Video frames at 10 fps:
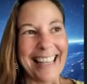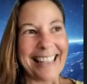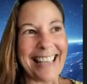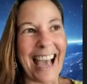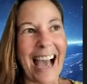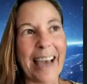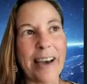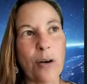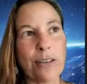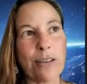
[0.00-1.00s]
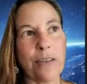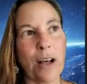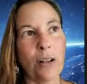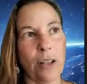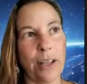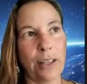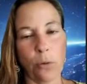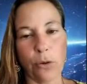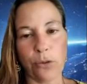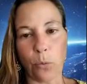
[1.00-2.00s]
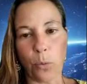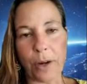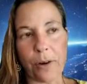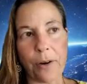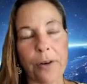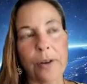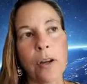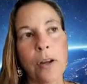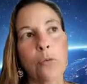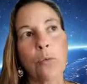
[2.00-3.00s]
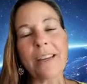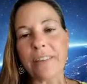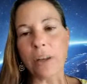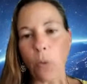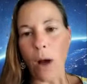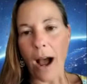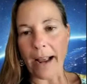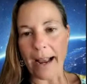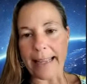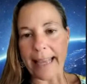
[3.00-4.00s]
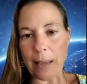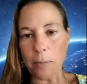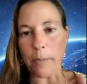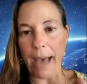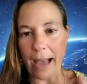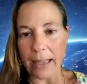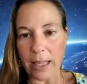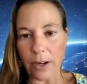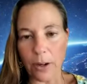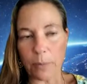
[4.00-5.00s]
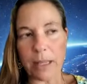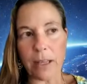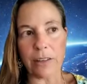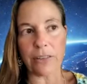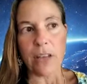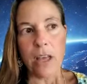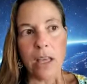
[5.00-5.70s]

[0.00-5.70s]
yeah i always felt like there was a weird reason why I came back here because yeah.